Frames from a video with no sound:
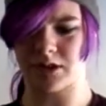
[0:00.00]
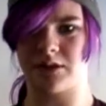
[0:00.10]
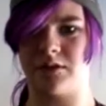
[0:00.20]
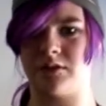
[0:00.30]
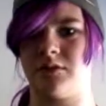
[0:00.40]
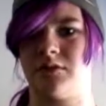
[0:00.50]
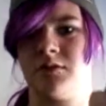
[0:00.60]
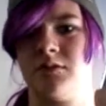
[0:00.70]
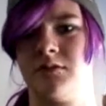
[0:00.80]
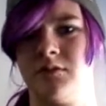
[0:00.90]
looking
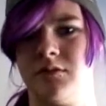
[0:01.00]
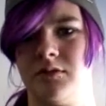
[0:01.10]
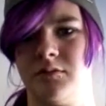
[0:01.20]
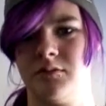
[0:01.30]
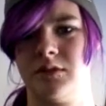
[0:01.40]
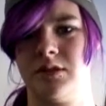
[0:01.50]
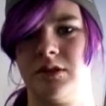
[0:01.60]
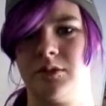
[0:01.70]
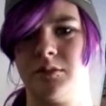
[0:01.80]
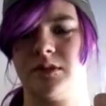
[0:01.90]

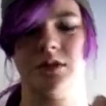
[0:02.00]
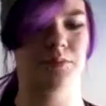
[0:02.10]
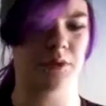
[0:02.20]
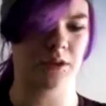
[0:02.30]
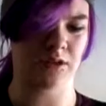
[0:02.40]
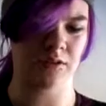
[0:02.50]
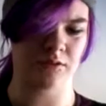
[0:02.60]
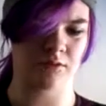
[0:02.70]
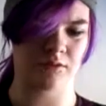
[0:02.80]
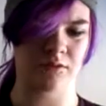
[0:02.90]
secret message pen.